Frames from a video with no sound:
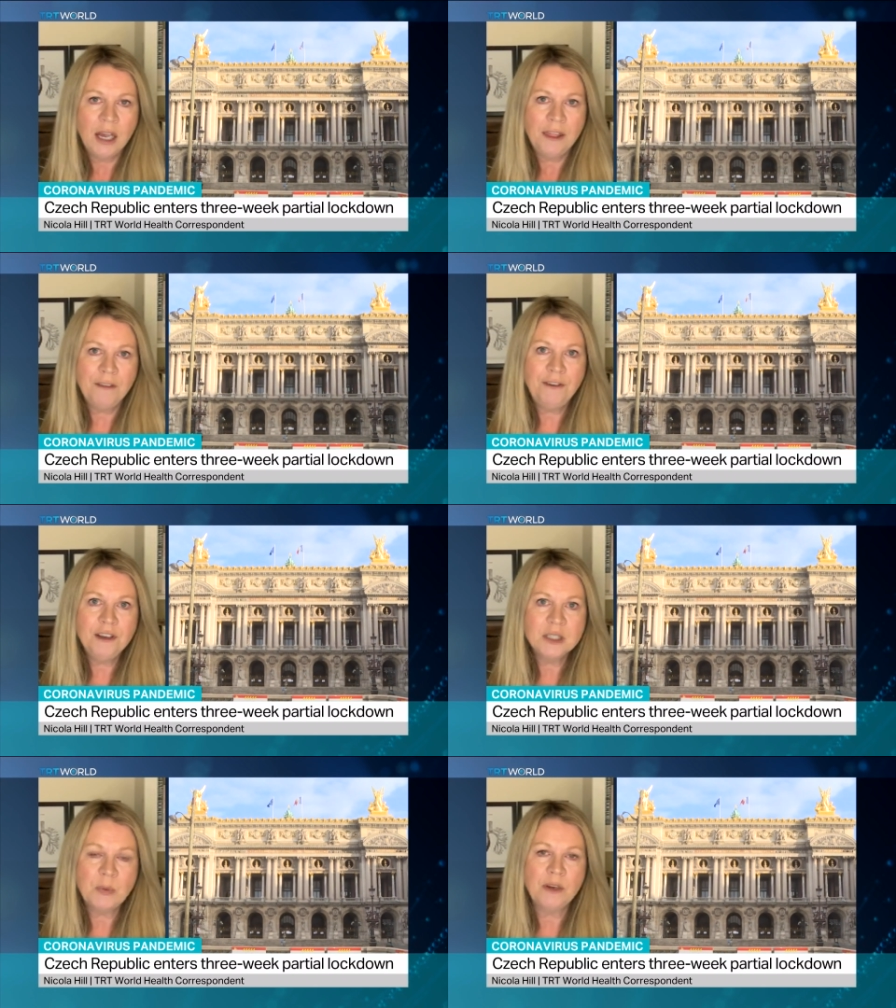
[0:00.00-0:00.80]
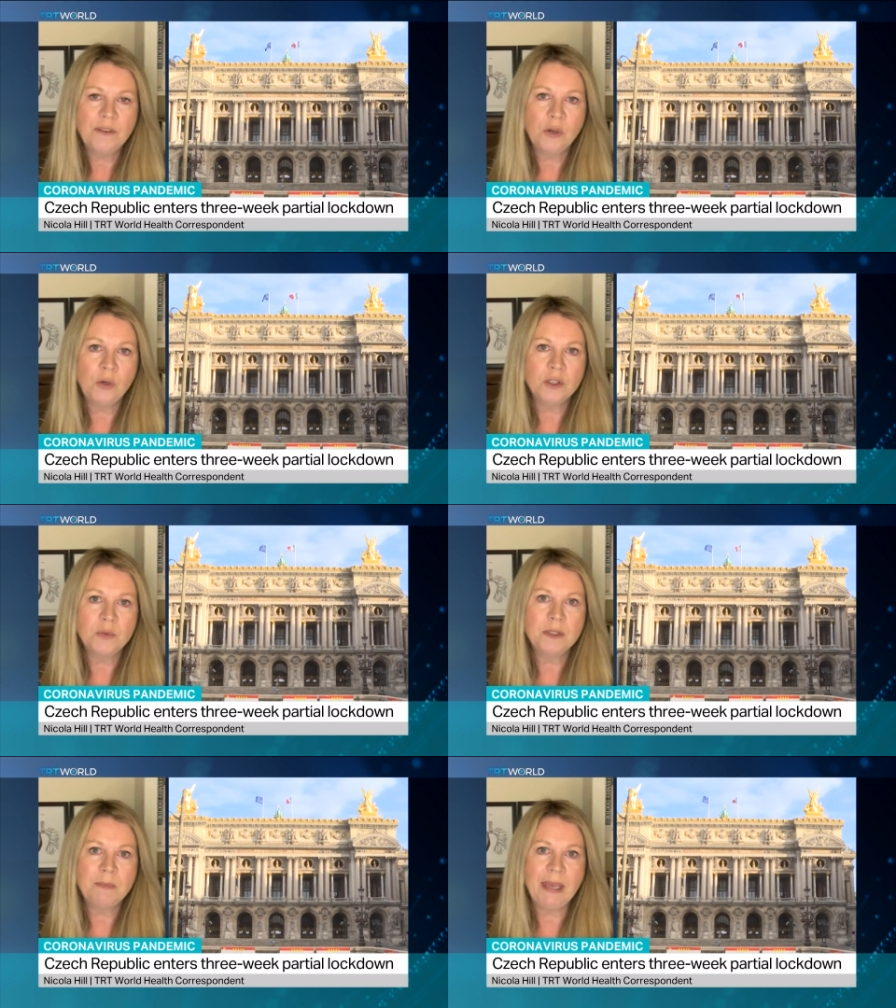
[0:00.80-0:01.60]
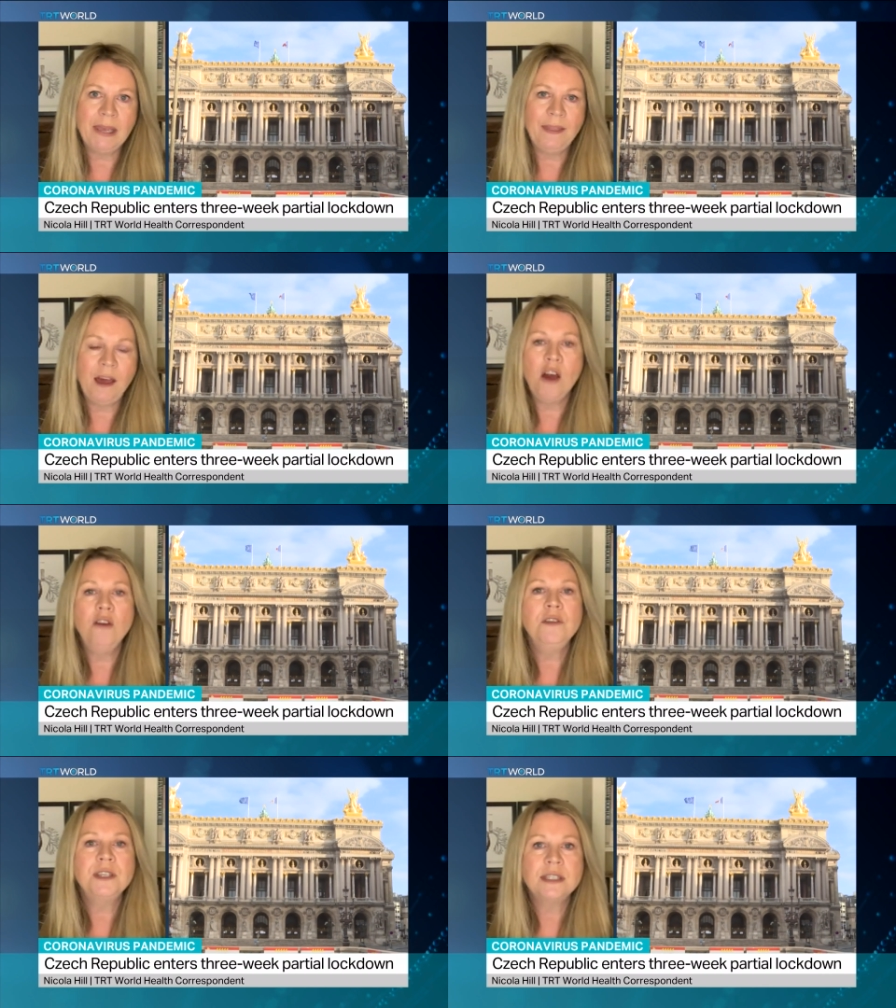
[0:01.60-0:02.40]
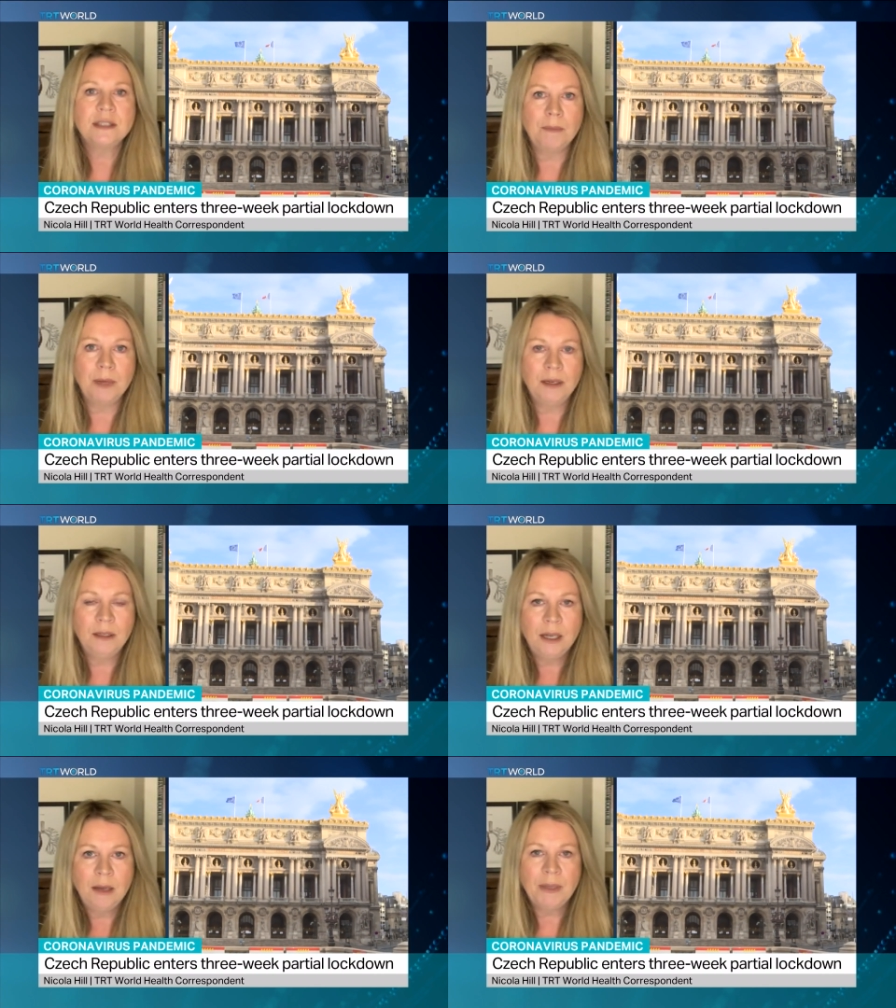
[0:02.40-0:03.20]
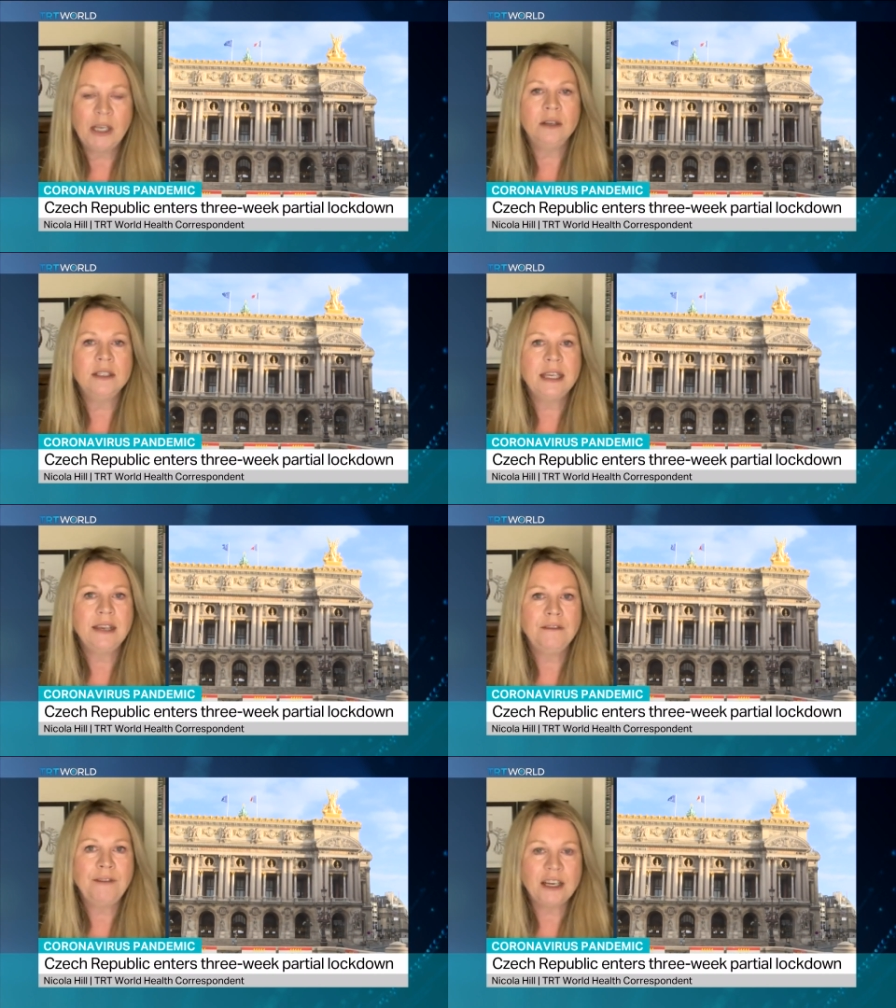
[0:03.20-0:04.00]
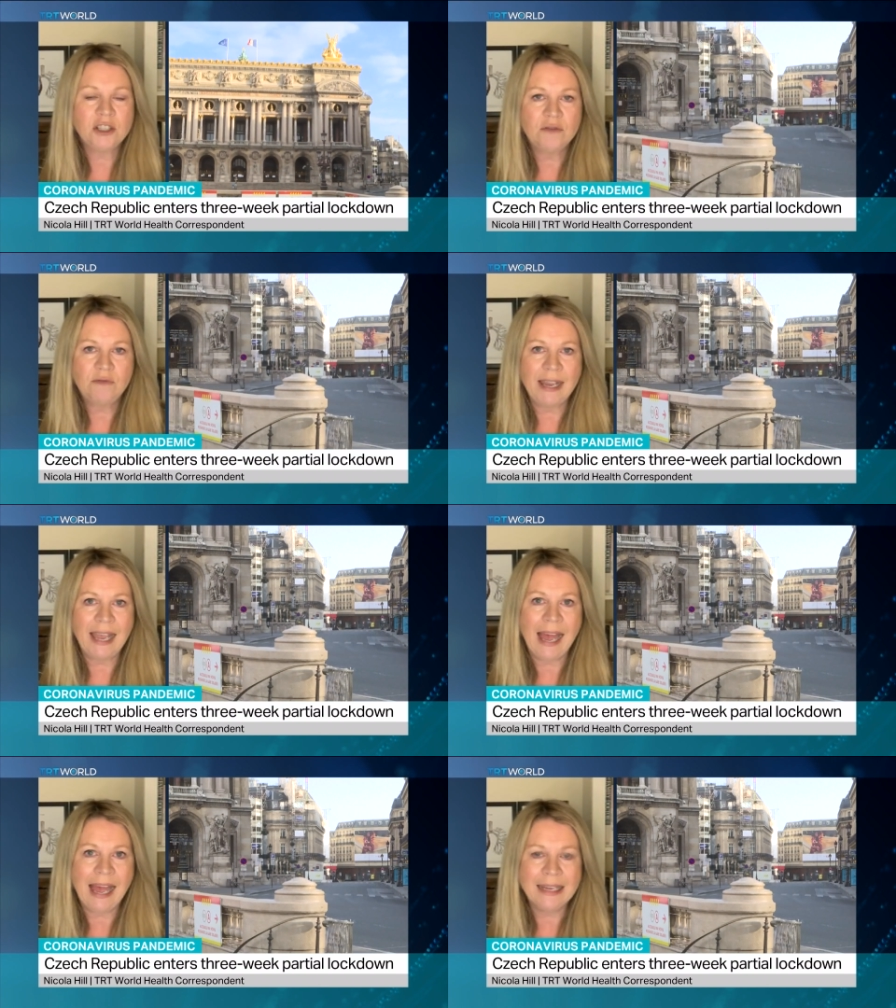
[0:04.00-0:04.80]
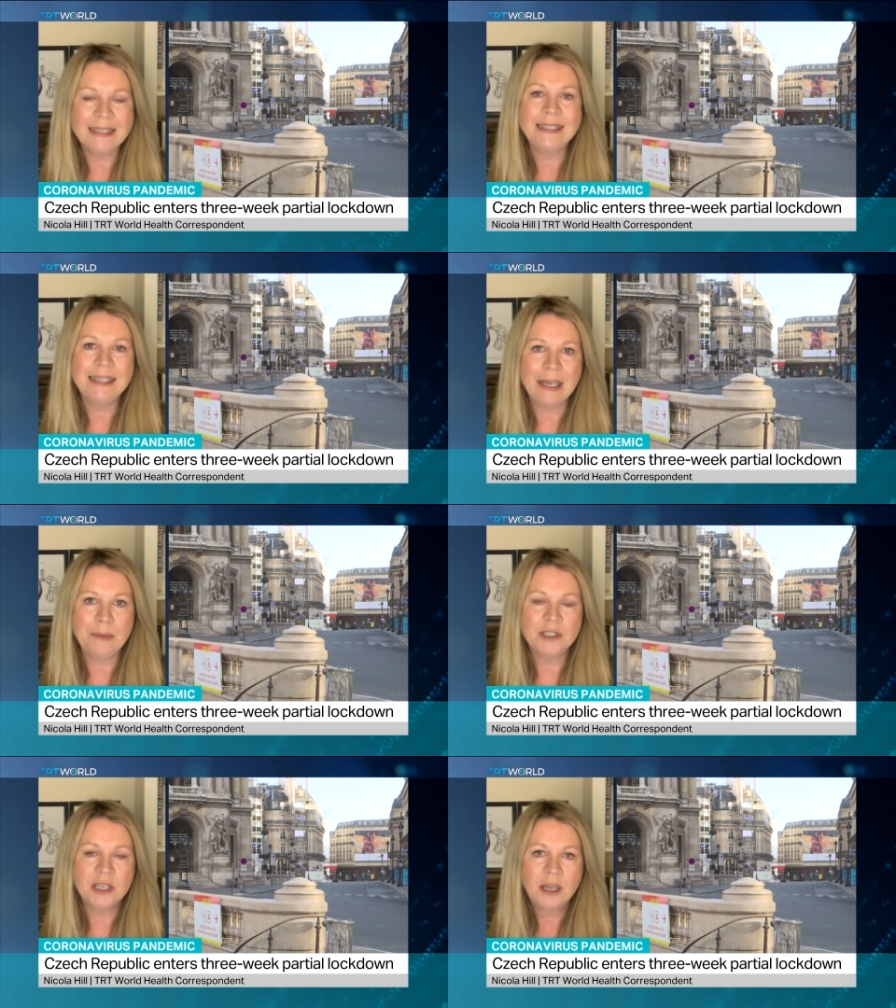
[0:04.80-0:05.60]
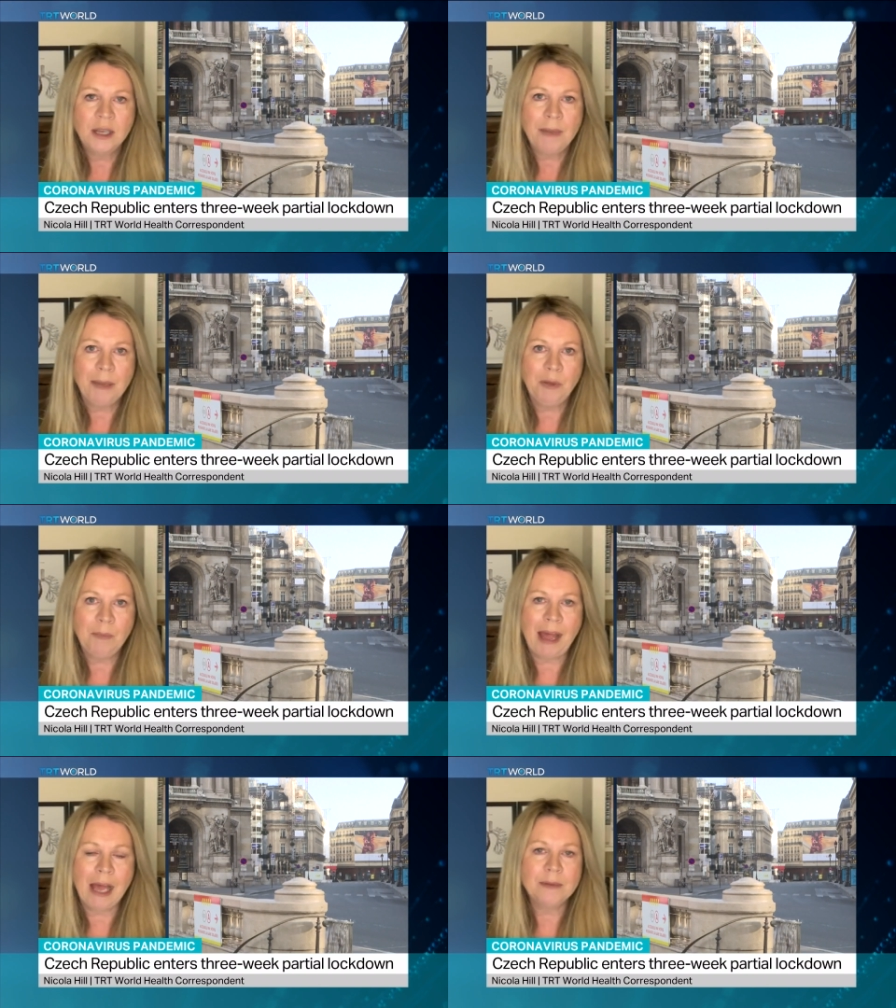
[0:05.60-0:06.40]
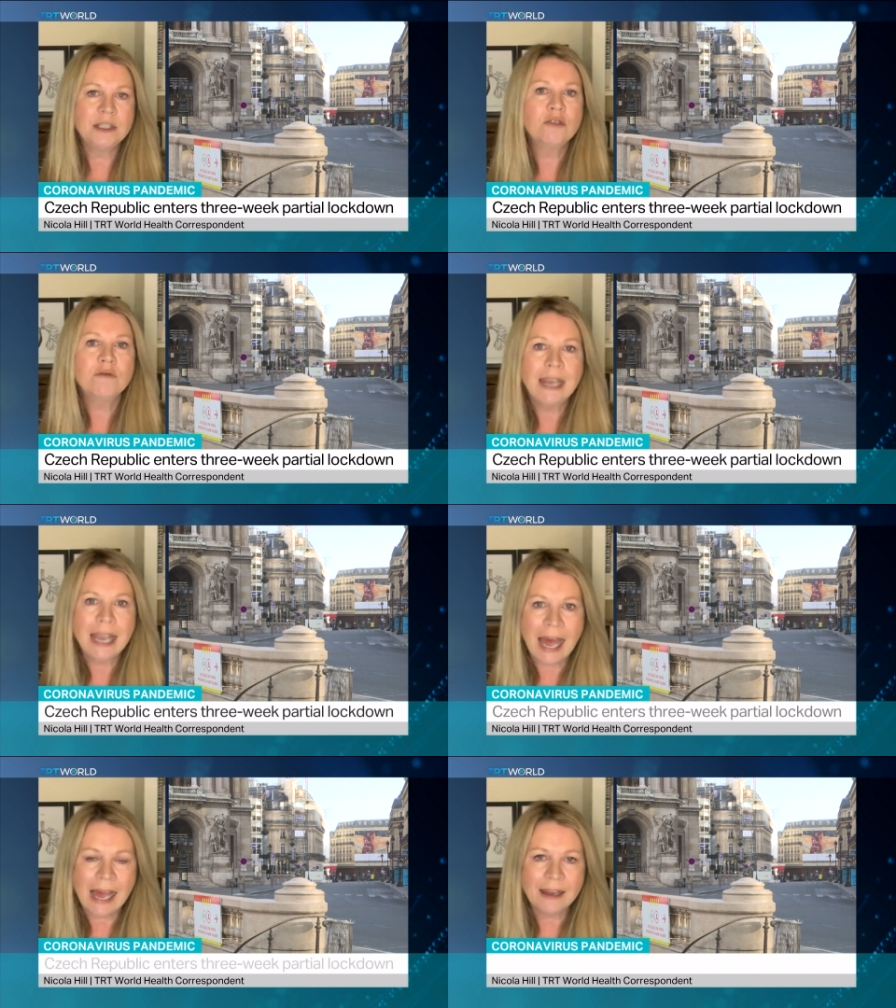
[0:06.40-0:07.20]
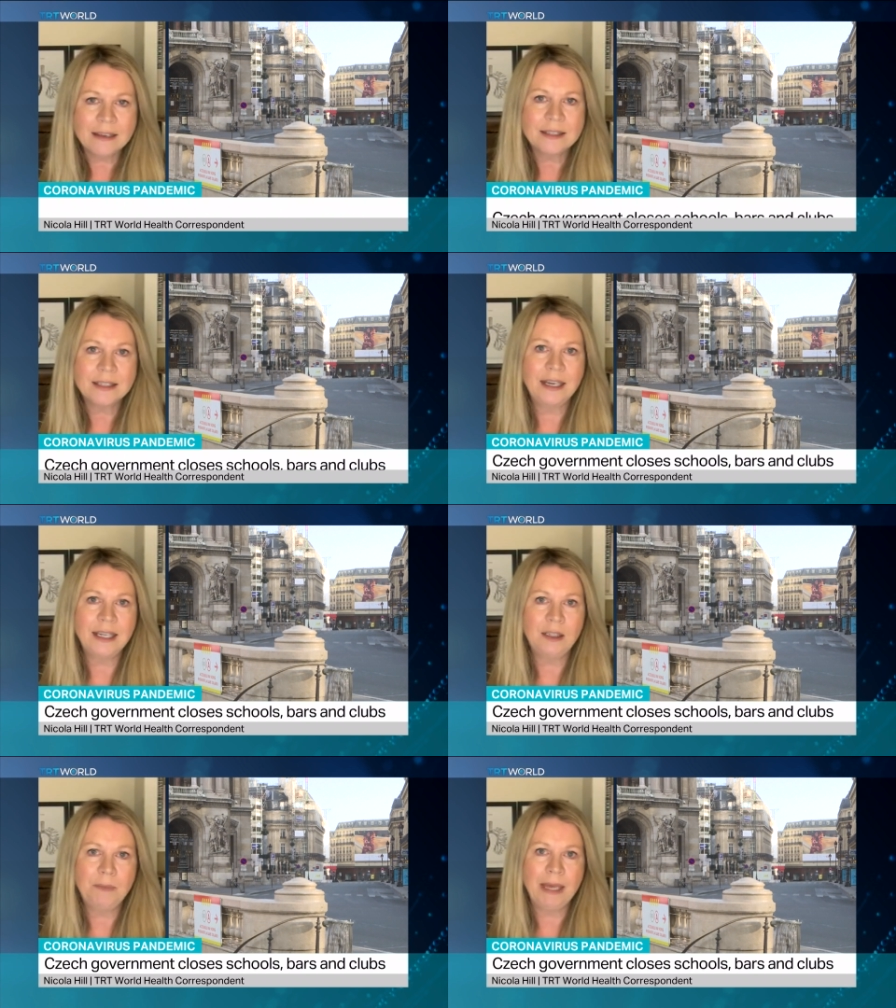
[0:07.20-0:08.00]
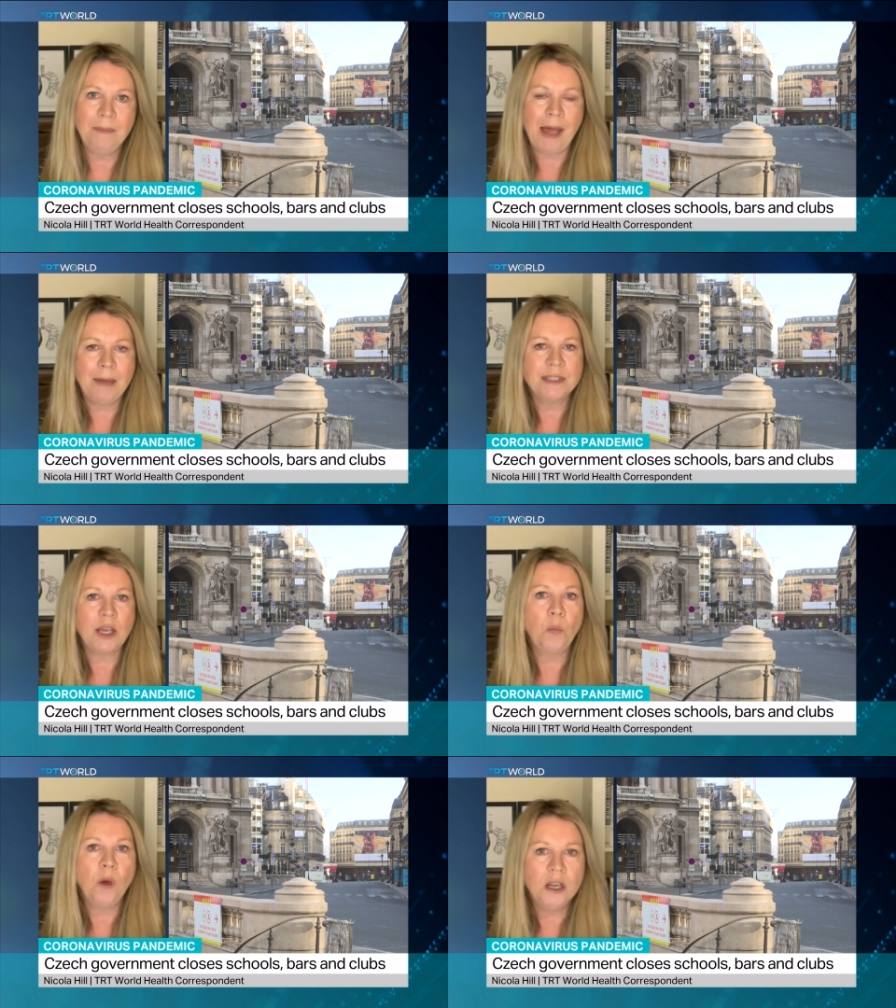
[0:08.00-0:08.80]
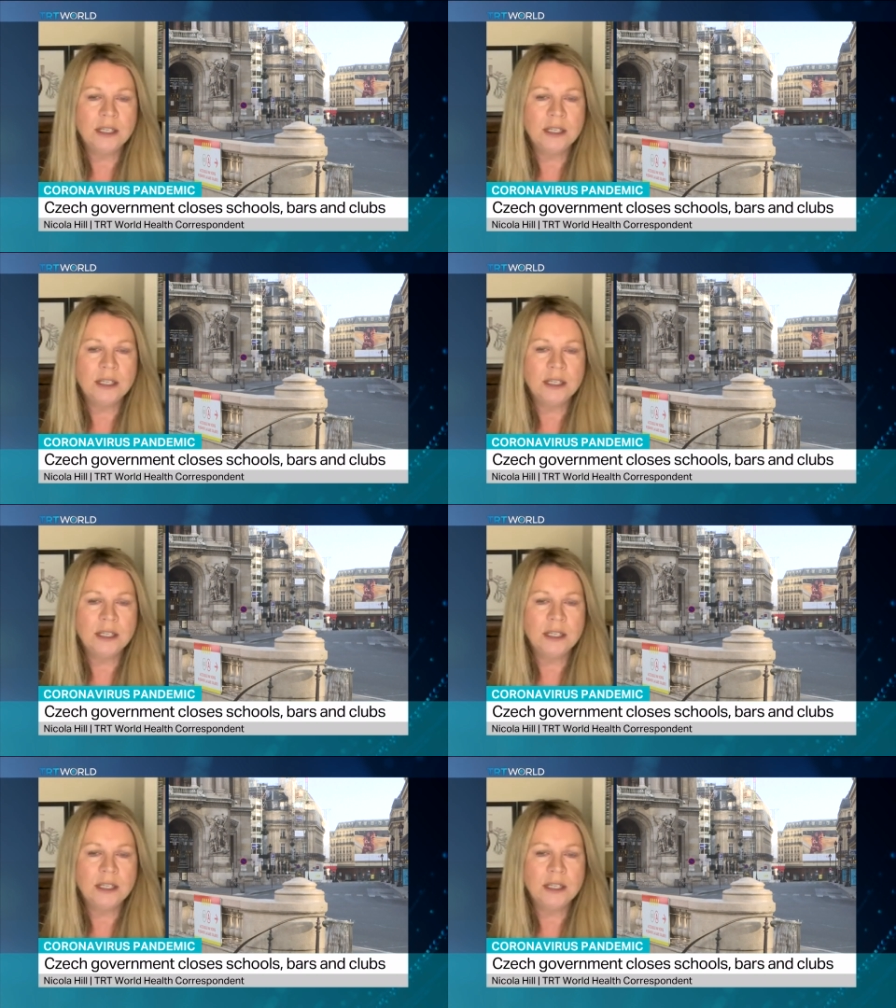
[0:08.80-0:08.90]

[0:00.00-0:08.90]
The first one, of course, was being that over the summer, because the infection rate had dipped, people perhaps had relaxed a little bit. Perhaps they weren't